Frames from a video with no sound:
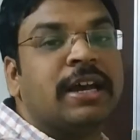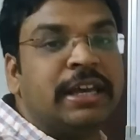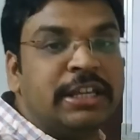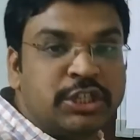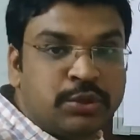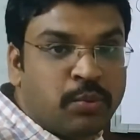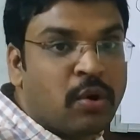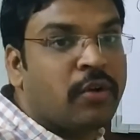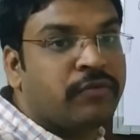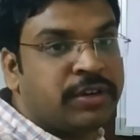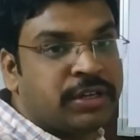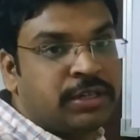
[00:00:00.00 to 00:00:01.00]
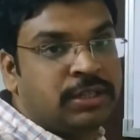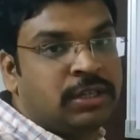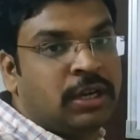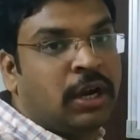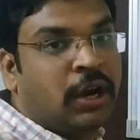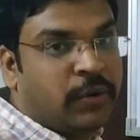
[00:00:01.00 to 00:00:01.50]
against profit.
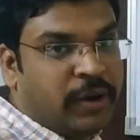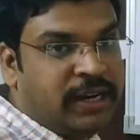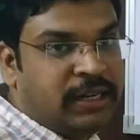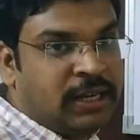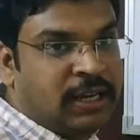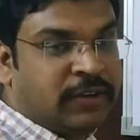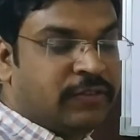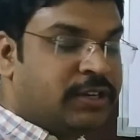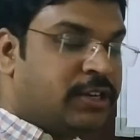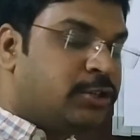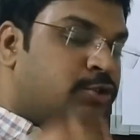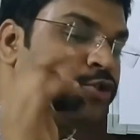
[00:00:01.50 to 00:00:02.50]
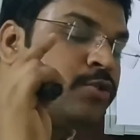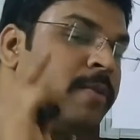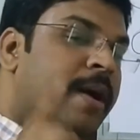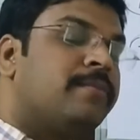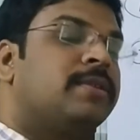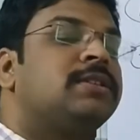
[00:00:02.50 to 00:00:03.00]
All right, we need to
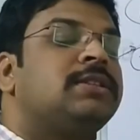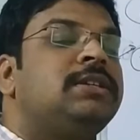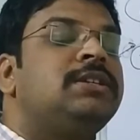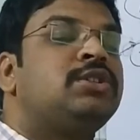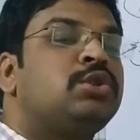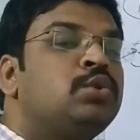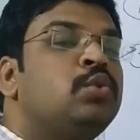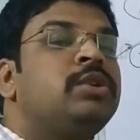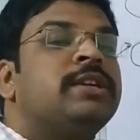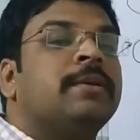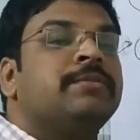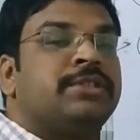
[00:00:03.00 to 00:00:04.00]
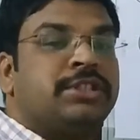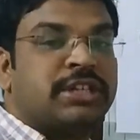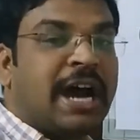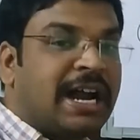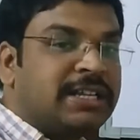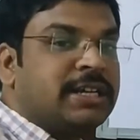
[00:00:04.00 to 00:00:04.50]
remember these two terms,
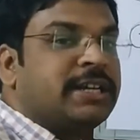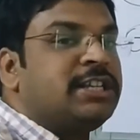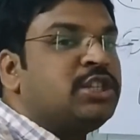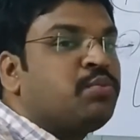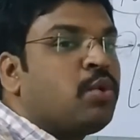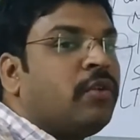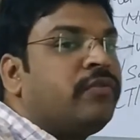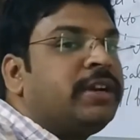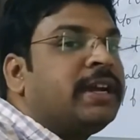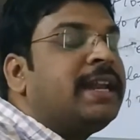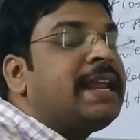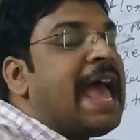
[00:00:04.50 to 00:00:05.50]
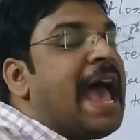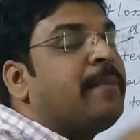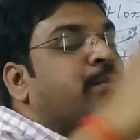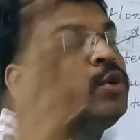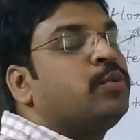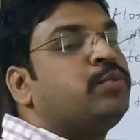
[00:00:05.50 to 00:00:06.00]
charge against profit and
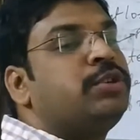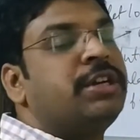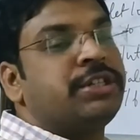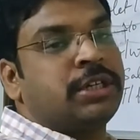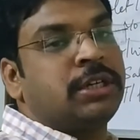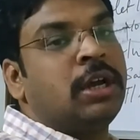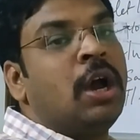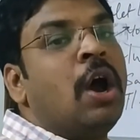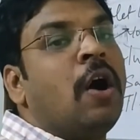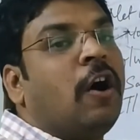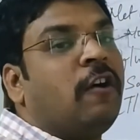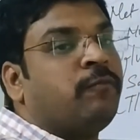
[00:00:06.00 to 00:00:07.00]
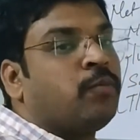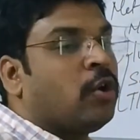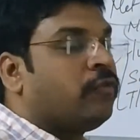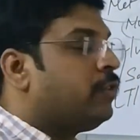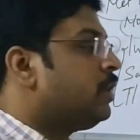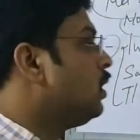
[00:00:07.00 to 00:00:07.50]
appropriation of
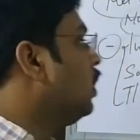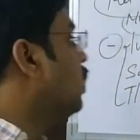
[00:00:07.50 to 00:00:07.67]
profit.